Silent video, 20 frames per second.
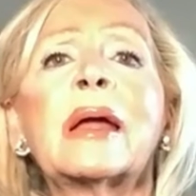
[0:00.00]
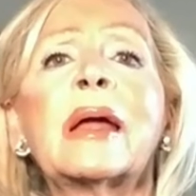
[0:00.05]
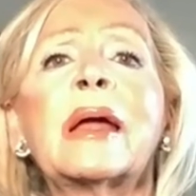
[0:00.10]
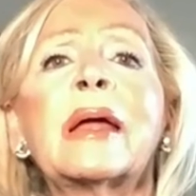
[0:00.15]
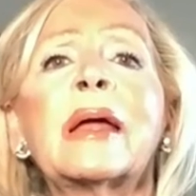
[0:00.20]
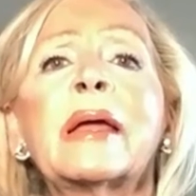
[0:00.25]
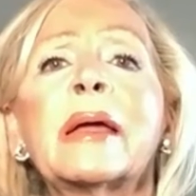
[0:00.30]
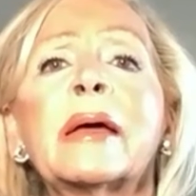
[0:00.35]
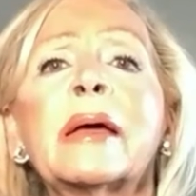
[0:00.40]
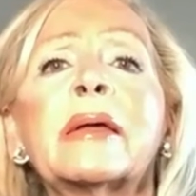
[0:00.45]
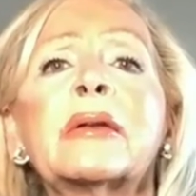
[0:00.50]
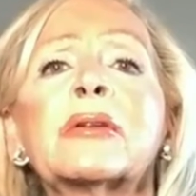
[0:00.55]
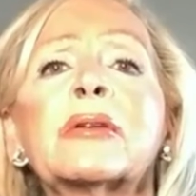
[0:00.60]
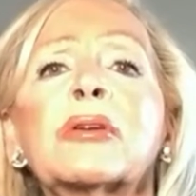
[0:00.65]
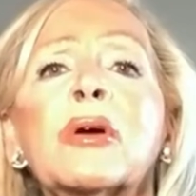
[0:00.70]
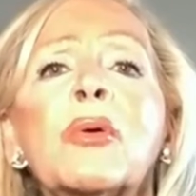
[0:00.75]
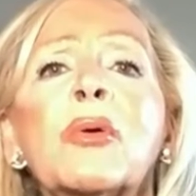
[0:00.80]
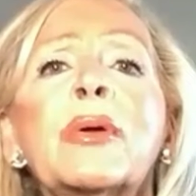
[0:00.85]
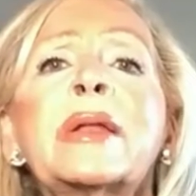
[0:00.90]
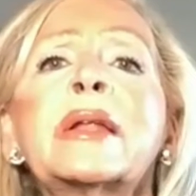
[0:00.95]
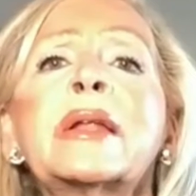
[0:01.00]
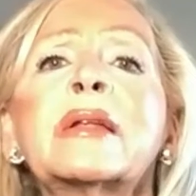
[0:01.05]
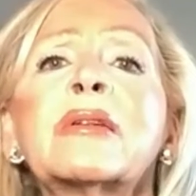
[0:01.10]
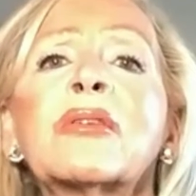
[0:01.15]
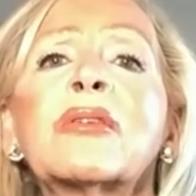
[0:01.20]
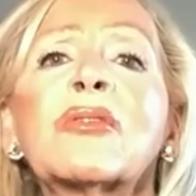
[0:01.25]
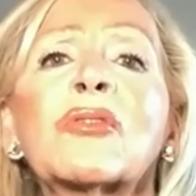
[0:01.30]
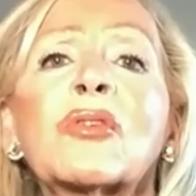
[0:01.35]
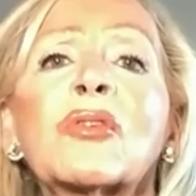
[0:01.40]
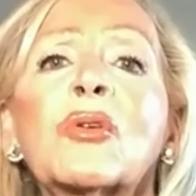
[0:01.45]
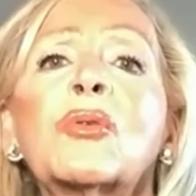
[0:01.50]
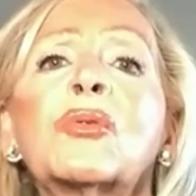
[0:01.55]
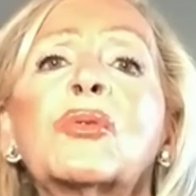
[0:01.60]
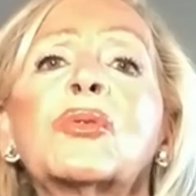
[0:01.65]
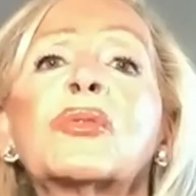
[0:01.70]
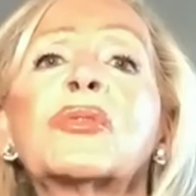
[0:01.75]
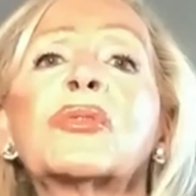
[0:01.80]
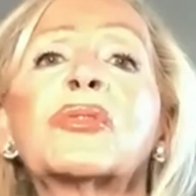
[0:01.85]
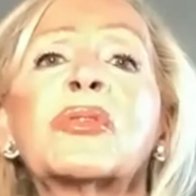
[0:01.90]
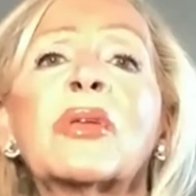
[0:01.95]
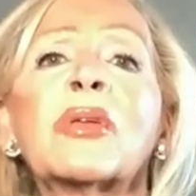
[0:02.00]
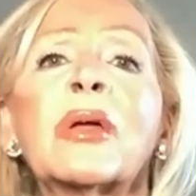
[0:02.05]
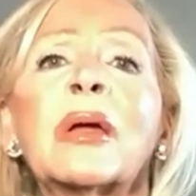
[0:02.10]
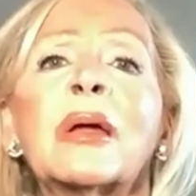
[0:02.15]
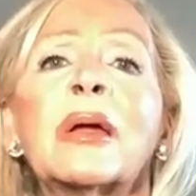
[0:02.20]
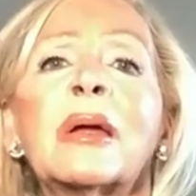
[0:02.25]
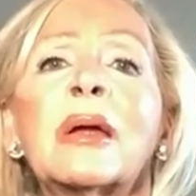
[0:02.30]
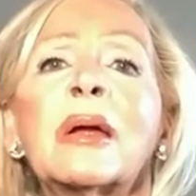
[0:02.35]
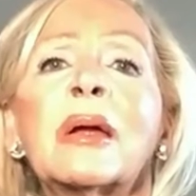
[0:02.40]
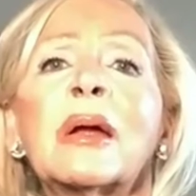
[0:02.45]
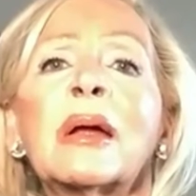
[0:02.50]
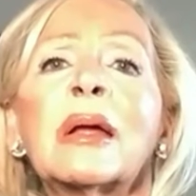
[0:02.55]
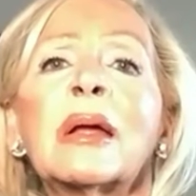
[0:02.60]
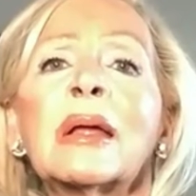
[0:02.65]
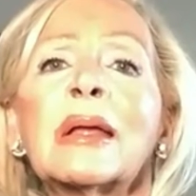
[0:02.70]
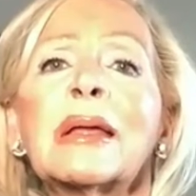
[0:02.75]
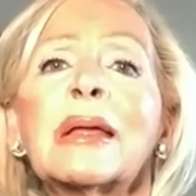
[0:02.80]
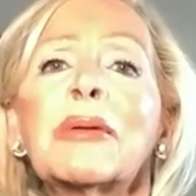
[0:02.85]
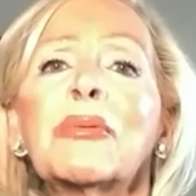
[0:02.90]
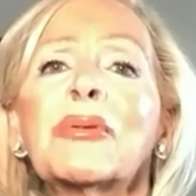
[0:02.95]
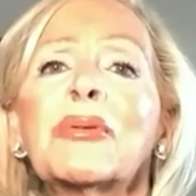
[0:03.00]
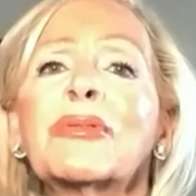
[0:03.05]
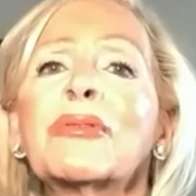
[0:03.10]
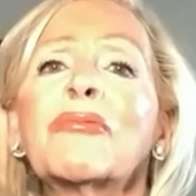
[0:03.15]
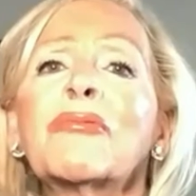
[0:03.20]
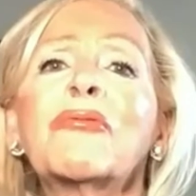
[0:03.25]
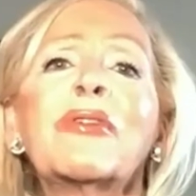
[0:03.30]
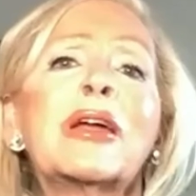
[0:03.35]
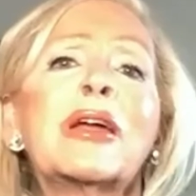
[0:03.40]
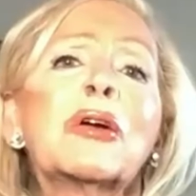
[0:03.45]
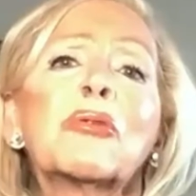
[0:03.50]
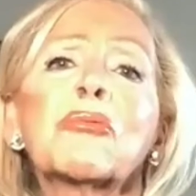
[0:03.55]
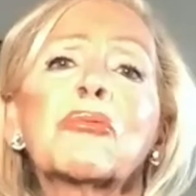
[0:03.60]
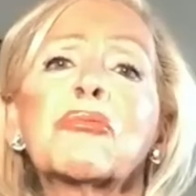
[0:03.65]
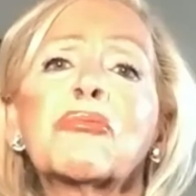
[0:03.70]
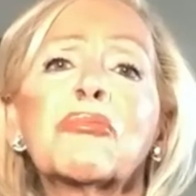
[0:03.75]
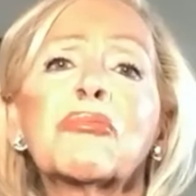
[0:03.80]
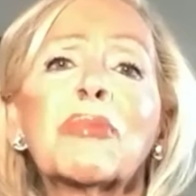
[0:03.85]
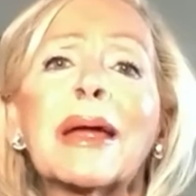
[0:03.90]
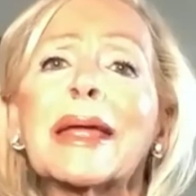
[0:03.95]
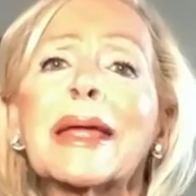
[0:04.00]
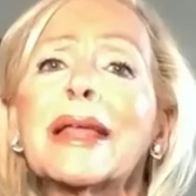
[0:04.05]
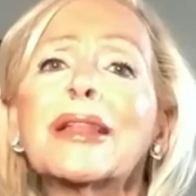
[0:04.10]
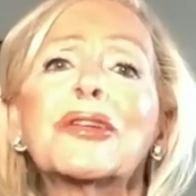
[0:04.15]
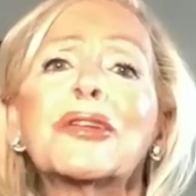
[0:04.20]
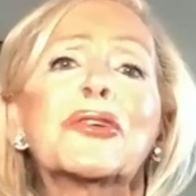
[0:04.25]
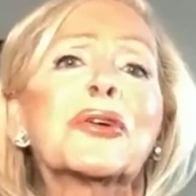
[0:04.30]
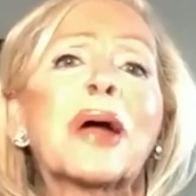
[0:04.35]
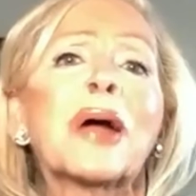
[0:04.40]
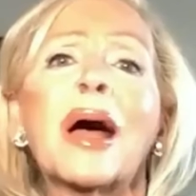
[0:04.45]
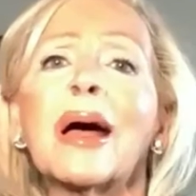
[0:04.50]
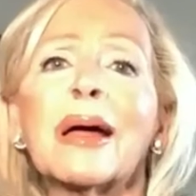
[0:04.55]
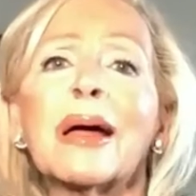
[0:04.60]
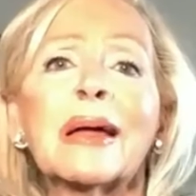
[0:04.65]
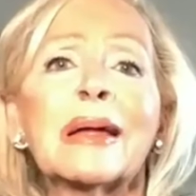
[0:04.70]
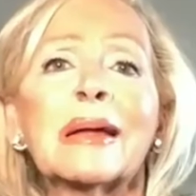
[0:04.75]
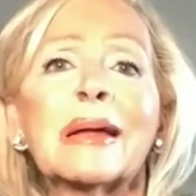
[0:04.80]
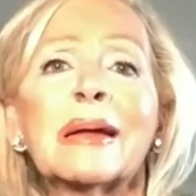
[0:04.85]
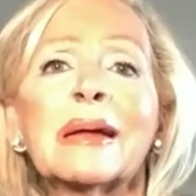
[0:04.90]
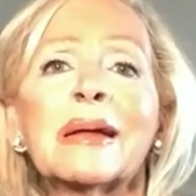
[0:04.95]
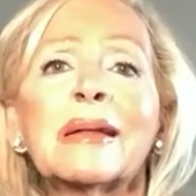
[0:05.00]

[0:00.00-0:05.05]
And going into schools, he was a very regular guy.